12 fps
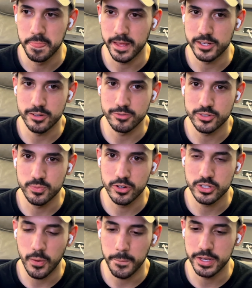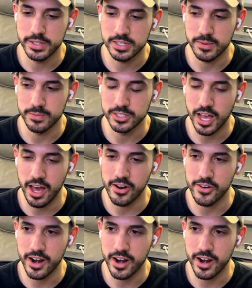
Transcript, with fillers: And she was more so pissed at Misato,